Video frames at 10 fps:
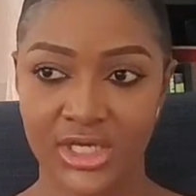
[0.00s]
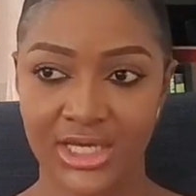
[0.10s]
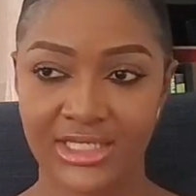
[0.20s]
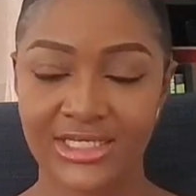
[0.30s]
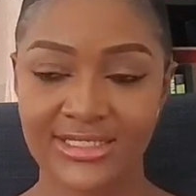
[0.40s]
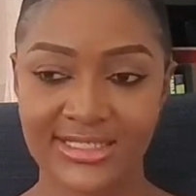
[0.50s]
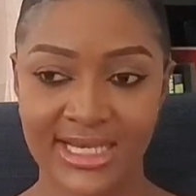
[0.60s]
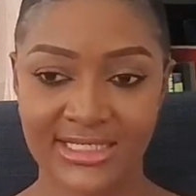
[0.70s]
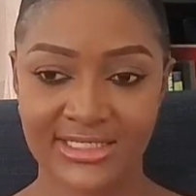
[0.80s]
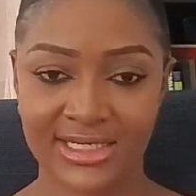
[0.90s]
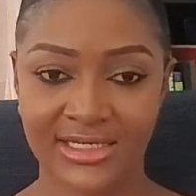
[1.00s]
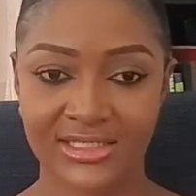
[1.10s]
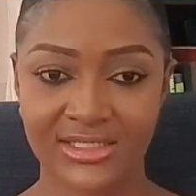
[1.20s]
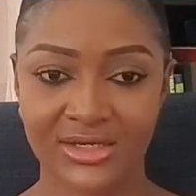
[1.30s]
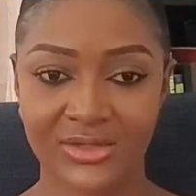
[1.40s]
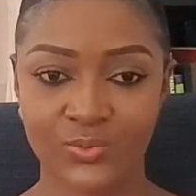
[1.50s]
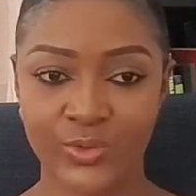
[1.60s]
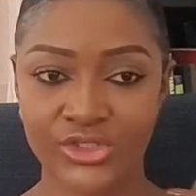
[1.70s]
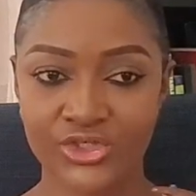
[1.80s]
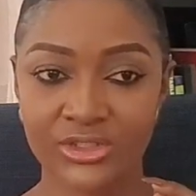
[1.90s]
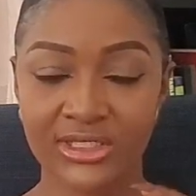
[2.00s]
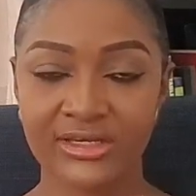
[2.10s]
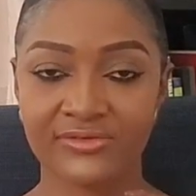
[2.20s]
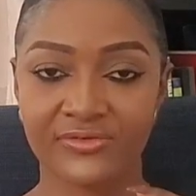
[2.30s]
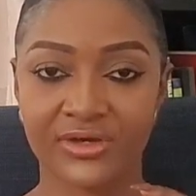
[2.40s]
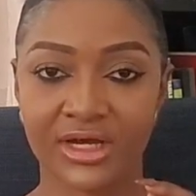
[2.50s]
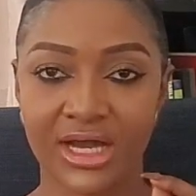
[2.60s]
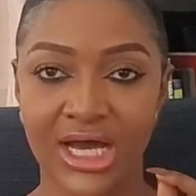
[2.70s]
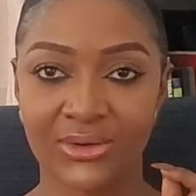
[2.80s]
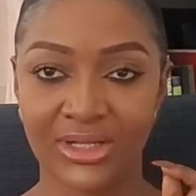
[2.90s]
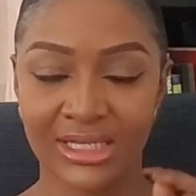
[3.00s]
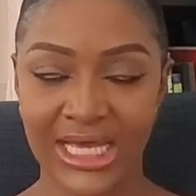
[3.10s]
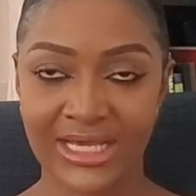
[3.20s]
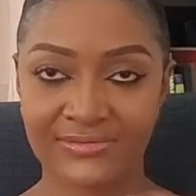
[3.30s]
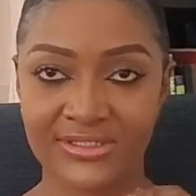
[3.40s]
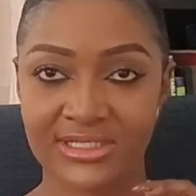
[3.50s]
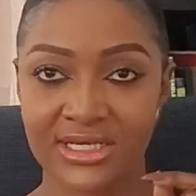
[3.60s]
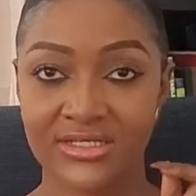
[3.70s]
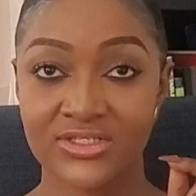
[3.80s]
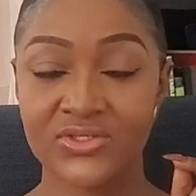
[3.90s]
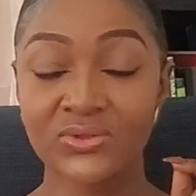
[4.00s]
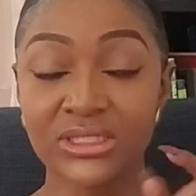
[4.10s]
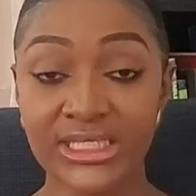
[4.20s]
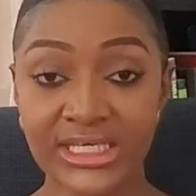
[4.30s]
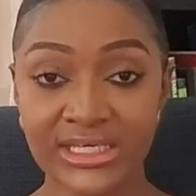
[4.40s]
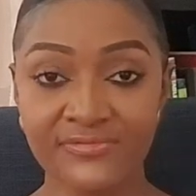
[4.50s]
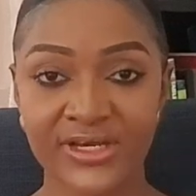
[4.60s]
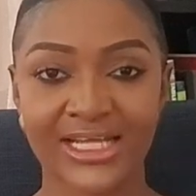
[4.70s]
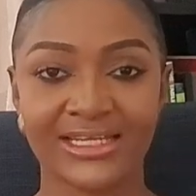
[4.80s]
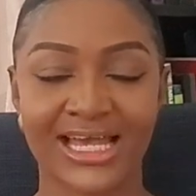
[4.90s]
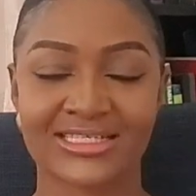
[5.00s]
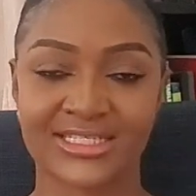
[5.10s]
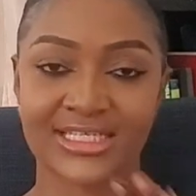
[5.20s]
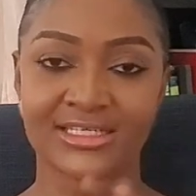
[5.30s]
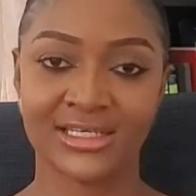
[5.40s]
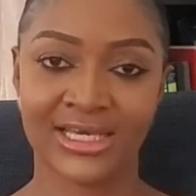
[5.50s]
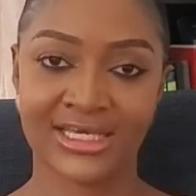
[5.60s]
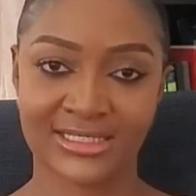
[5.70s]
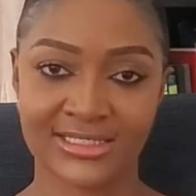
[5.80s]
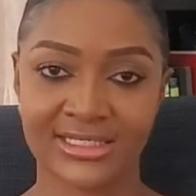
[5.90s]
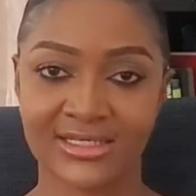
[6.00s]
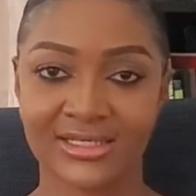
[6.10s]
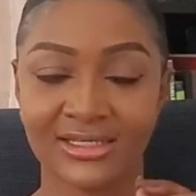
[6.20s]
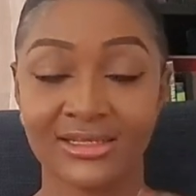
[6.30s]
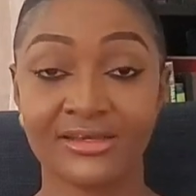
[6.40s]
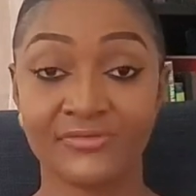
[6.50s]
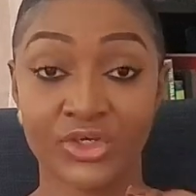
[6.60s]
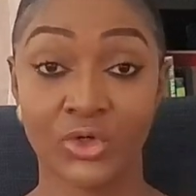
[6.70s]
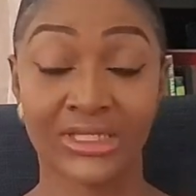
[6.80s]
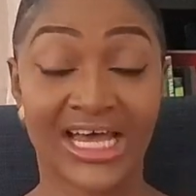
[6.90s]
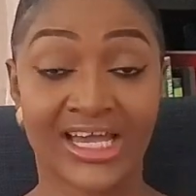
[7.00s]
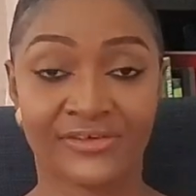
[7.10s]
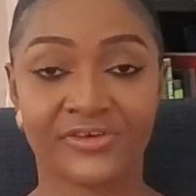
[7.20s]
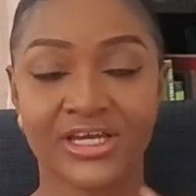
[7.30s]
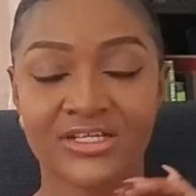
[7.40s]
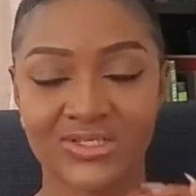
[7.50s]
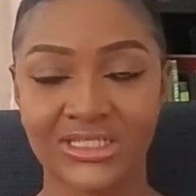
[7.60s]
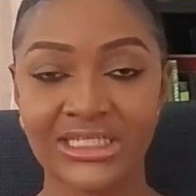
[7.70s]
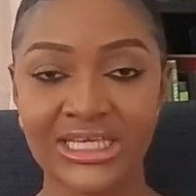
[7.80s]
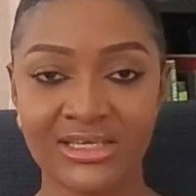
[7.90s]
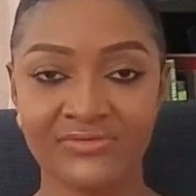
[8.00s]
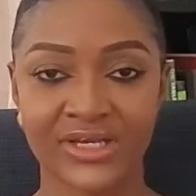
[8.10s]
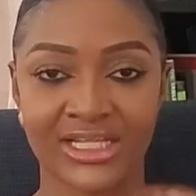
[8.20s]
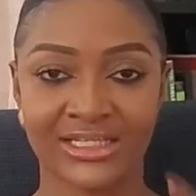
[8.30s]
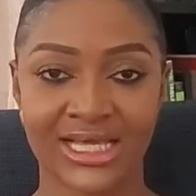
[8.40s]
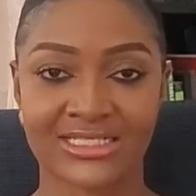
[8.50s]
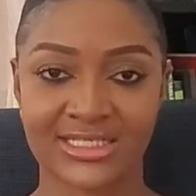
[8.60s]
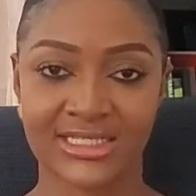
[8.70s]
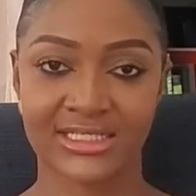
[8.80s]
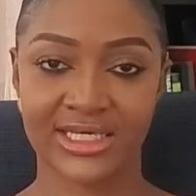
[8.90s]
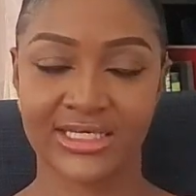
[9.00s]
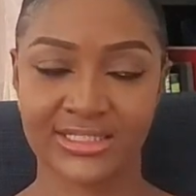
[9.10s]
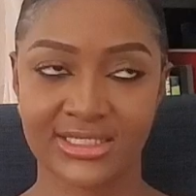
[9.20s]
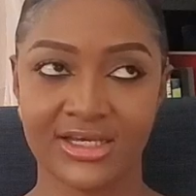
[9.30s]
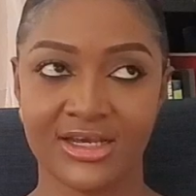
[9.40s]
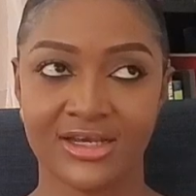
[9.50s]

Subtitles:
And he said that we should live our lives to leave a lasting legacy. Live your life to leave a lasting legacy.